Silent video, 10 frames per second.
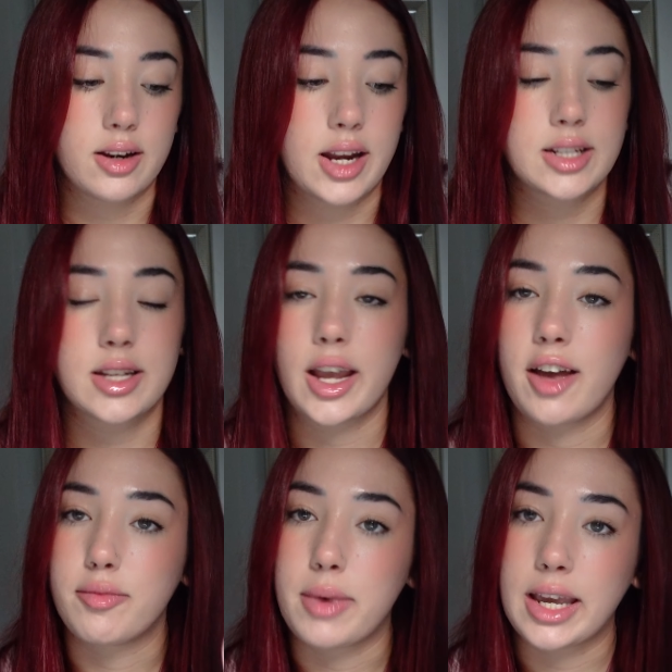Next, I
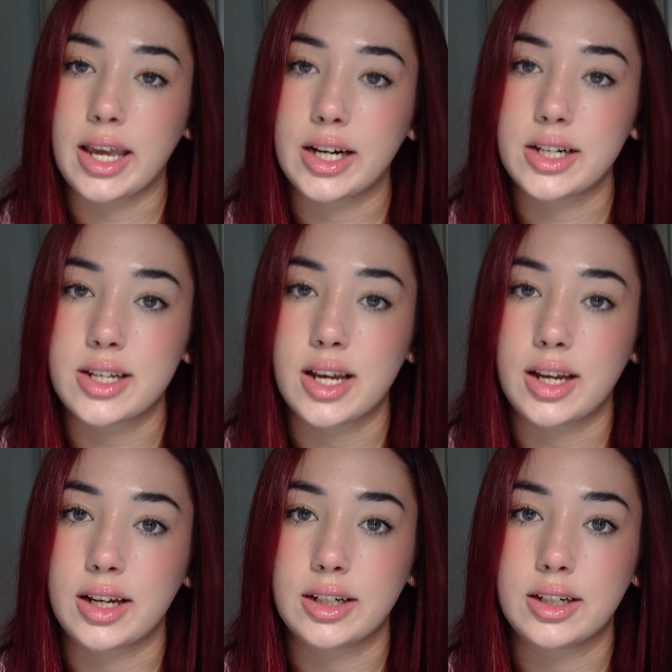have my
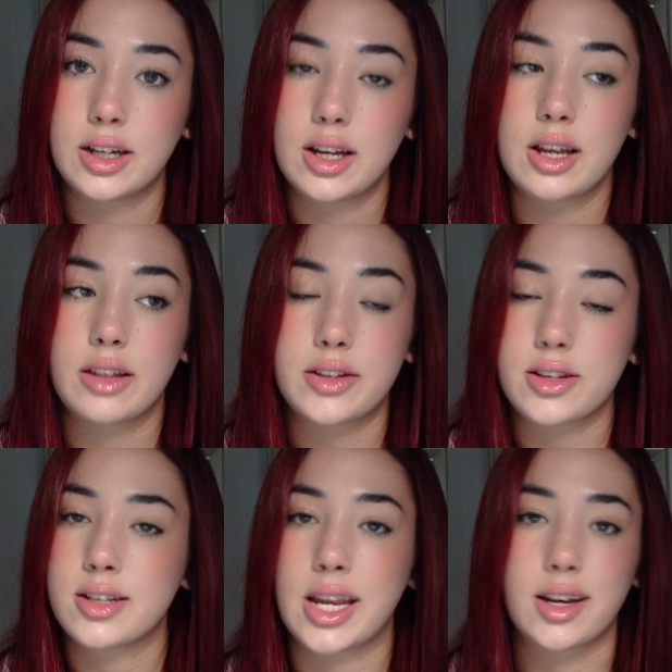AirTag. This
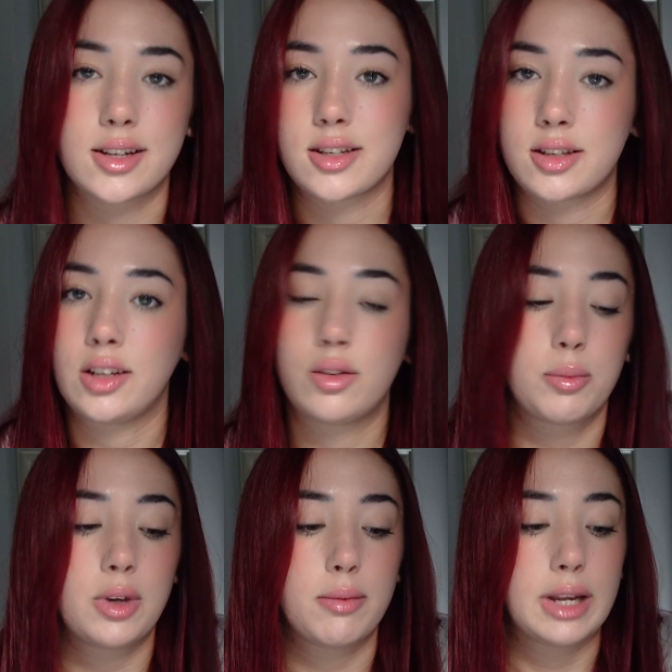is a necessity to
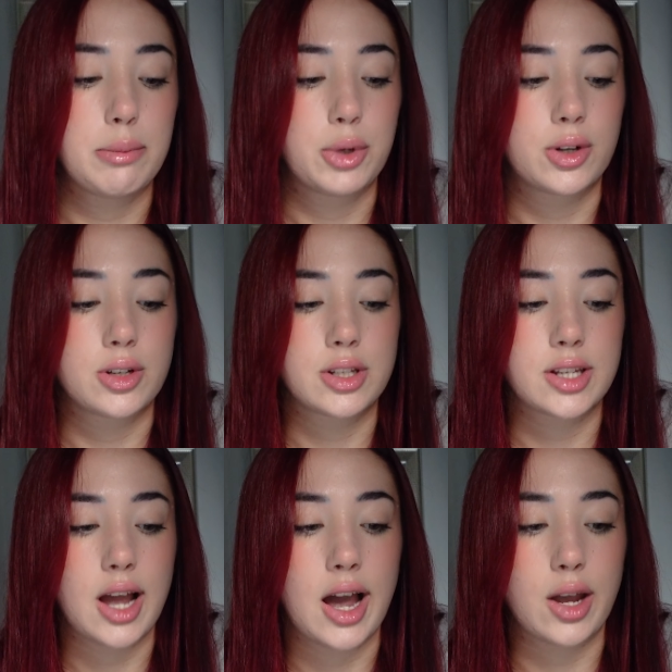me, mainly
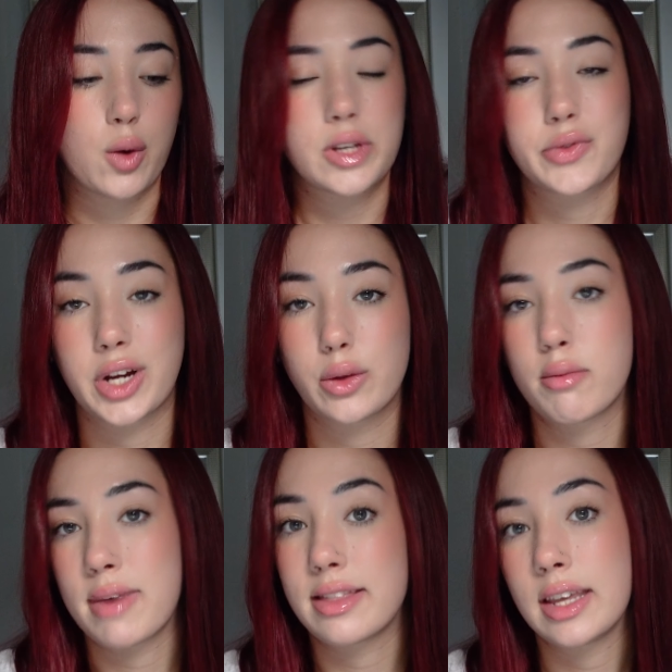because I always forget
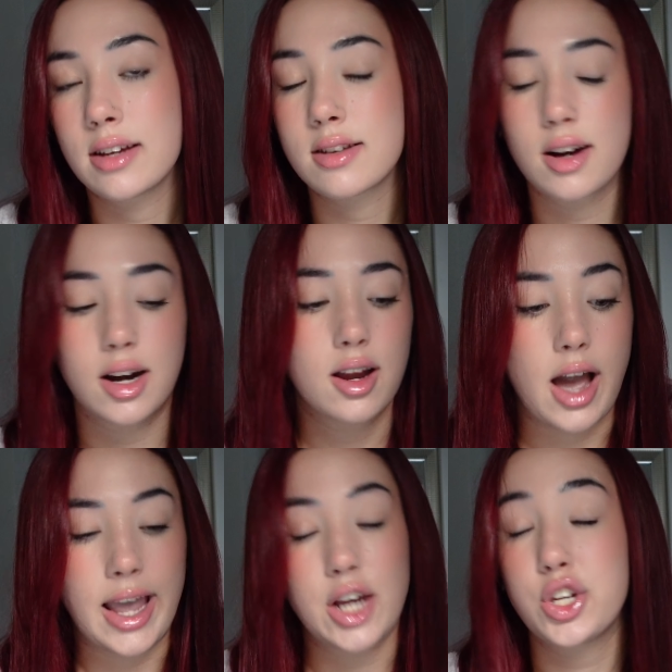where my things are.
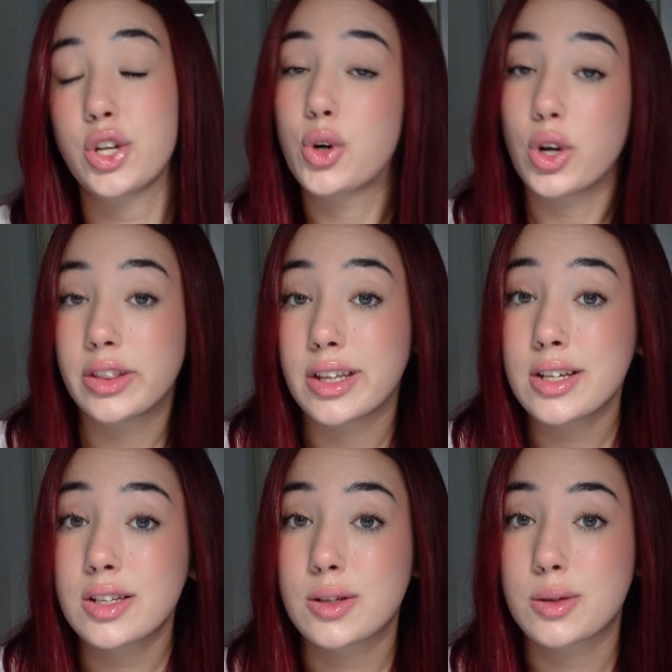I actually got
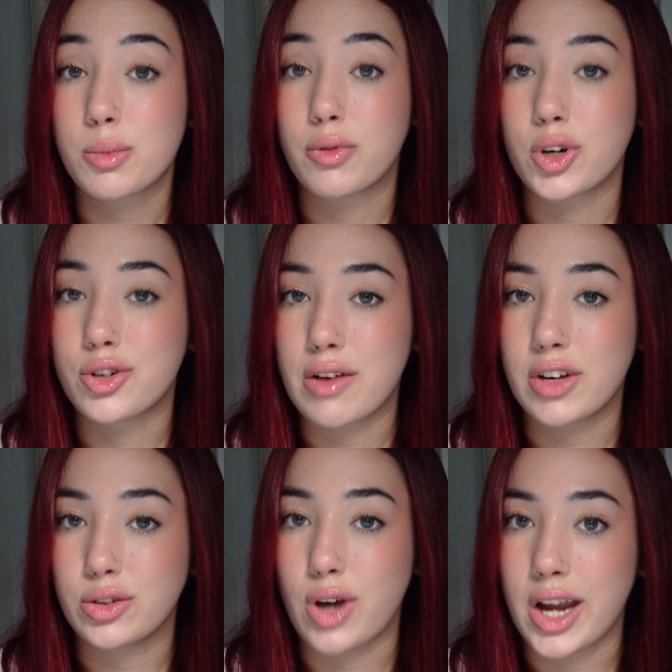this before
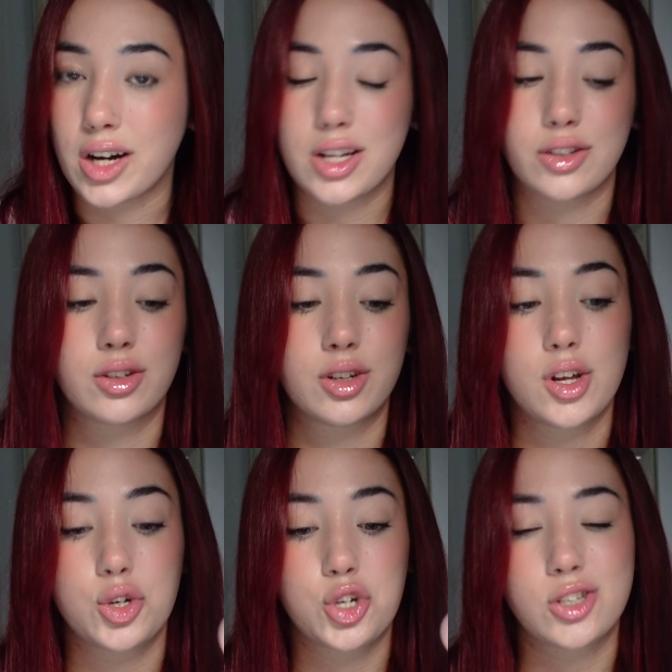traveling to Ireland
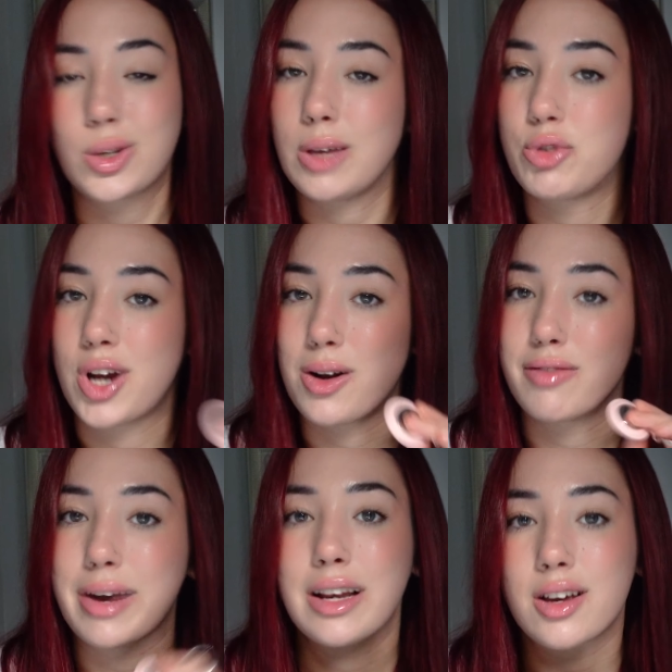just to keep track
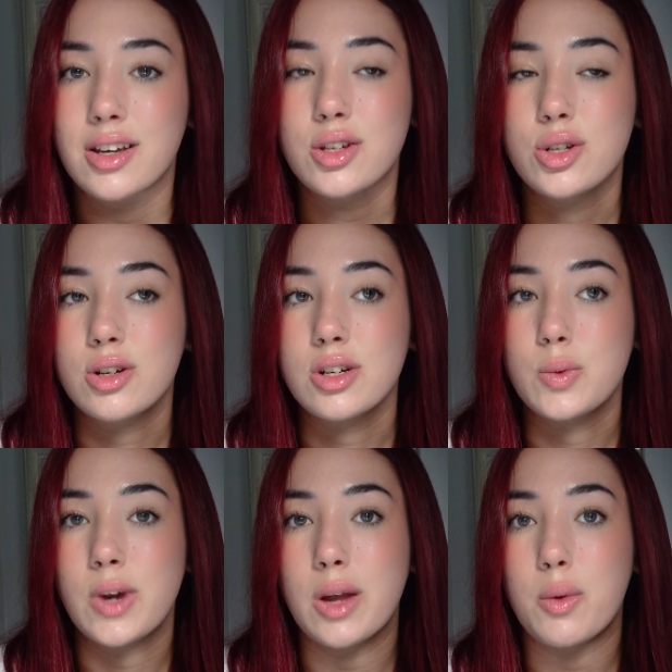of my luggage
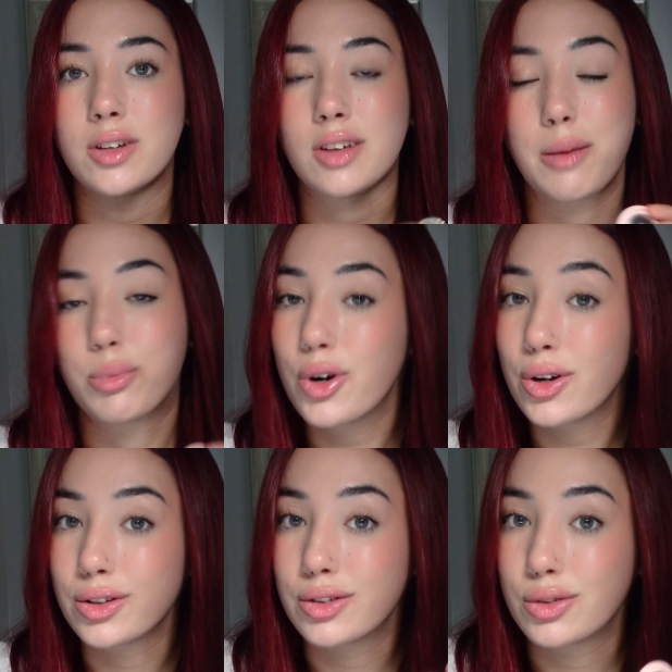because when I went
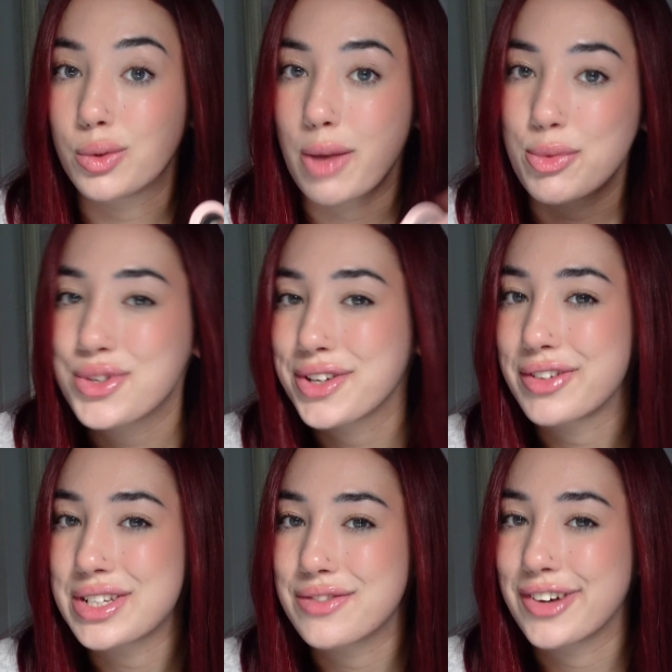abroad to a music
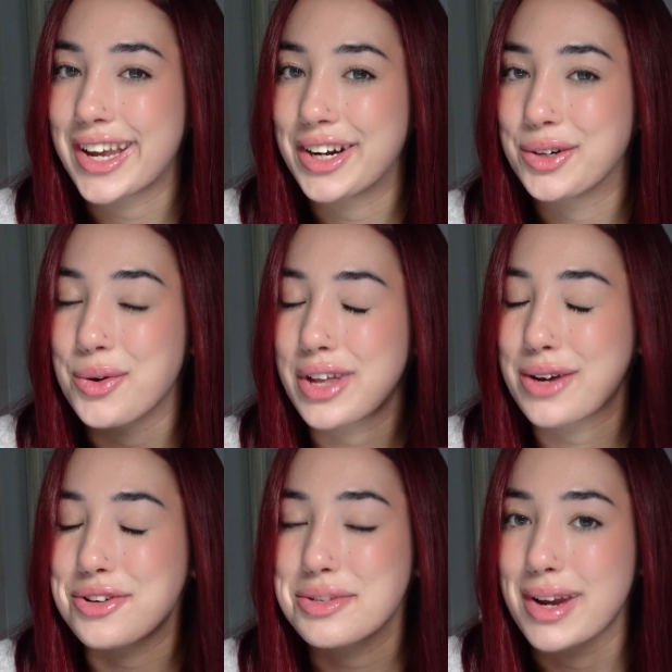festival a year ago, they
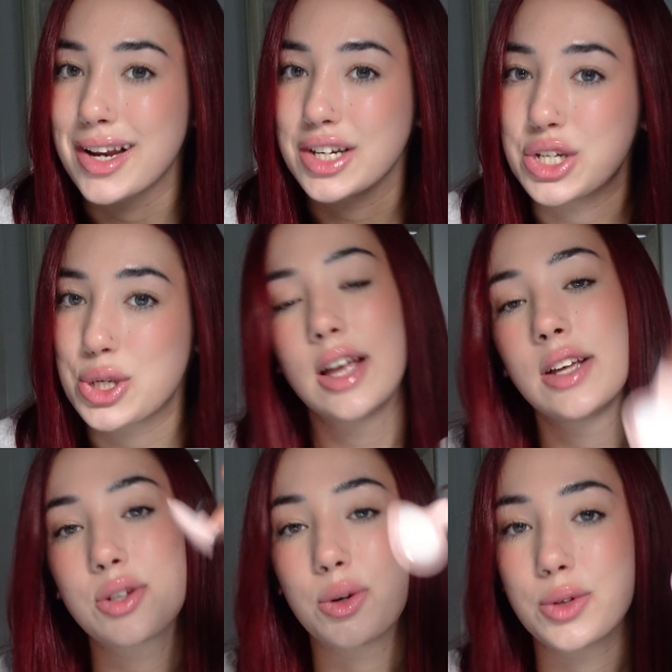lost my luggage.
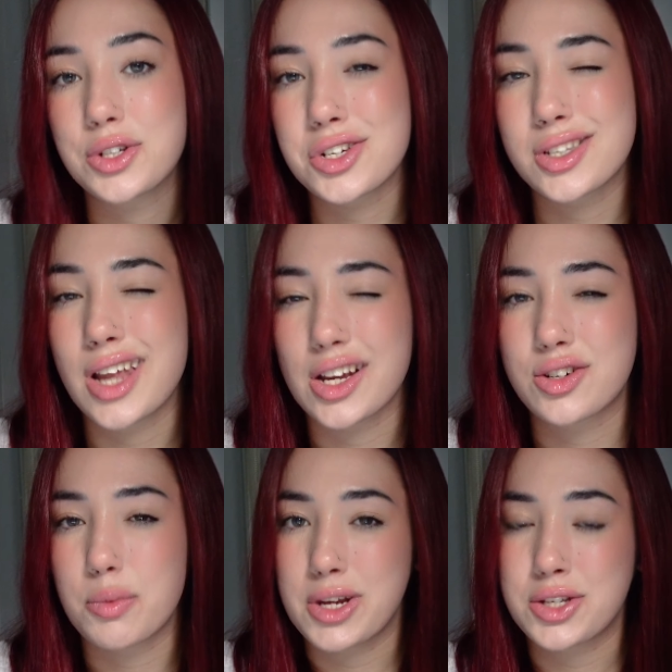So it was just an
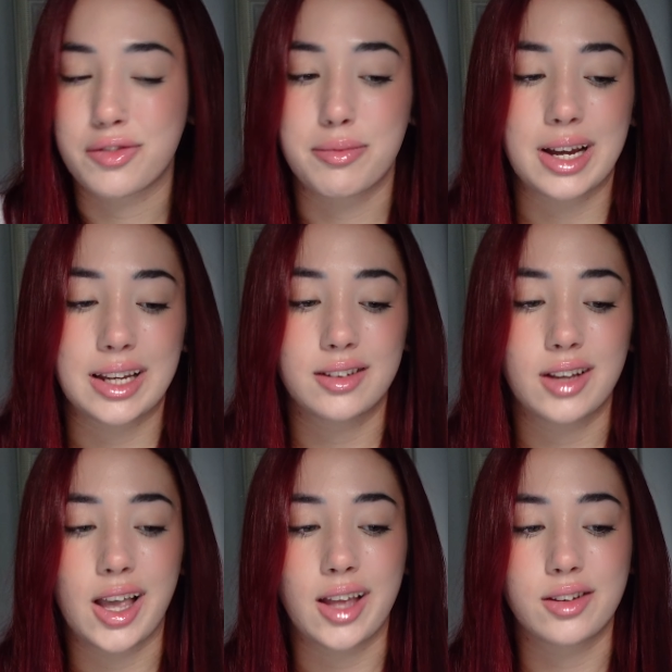extra peace of mind.
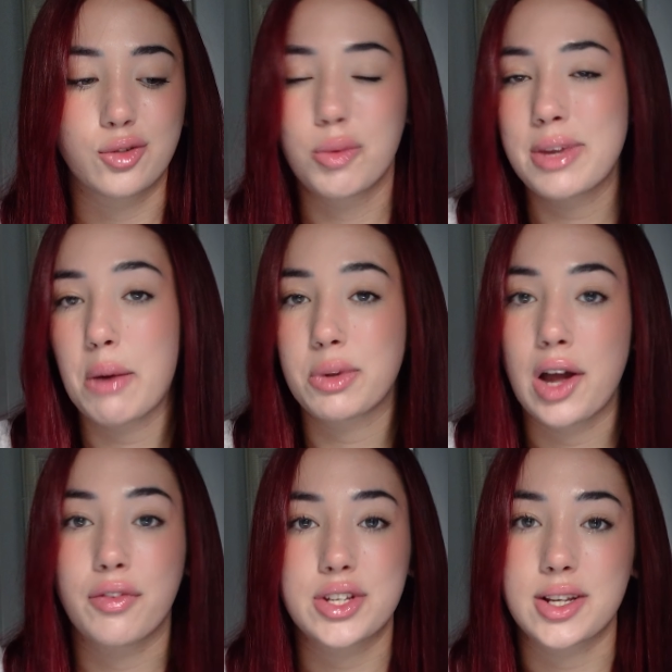And normally I would
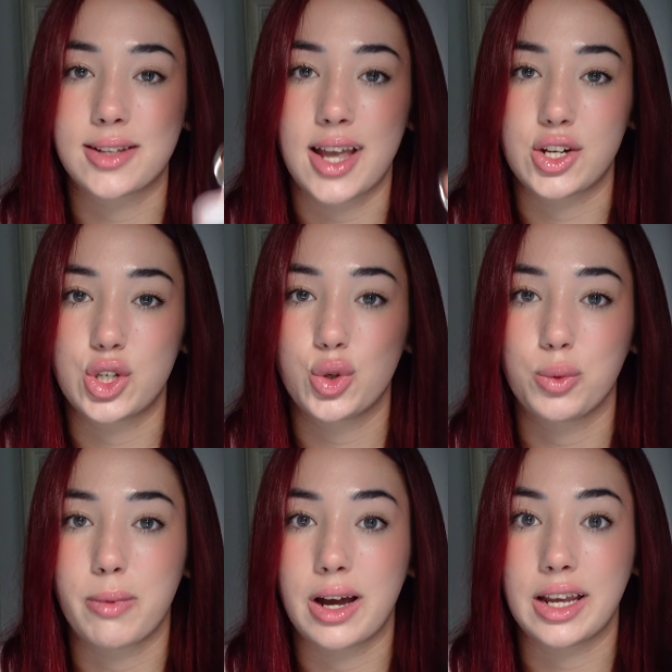have this attached
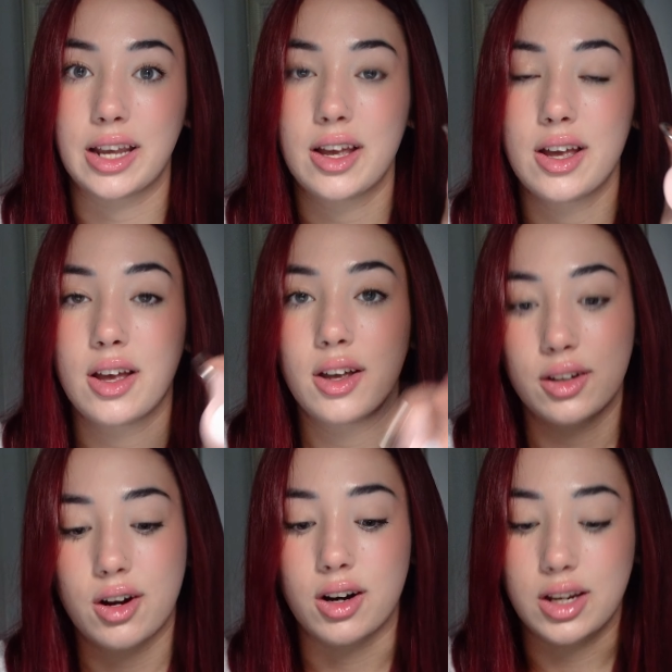to my
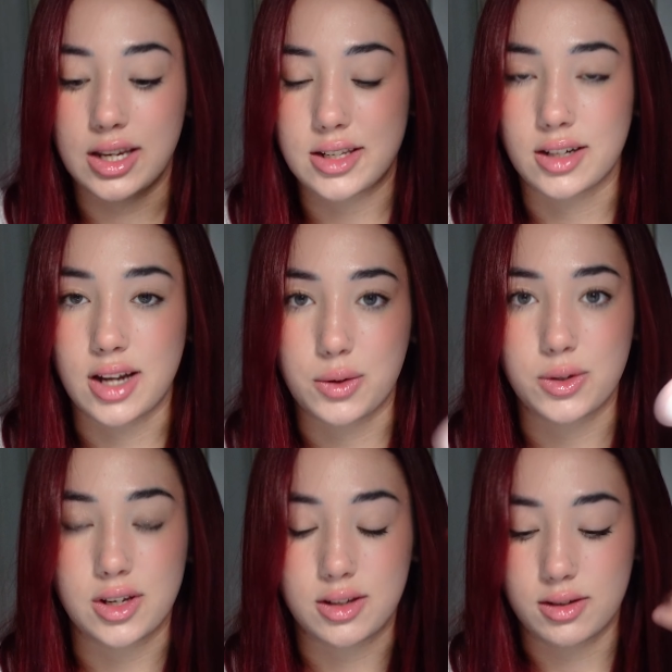car keys and house
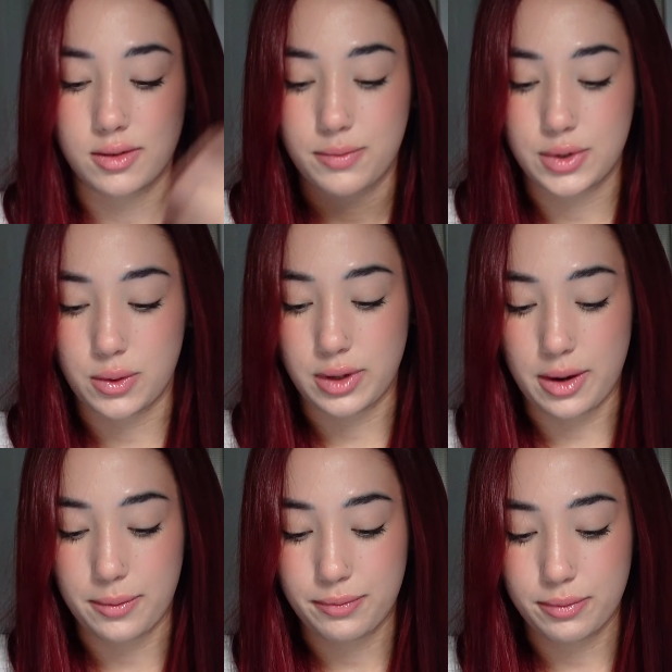keys. So yeah.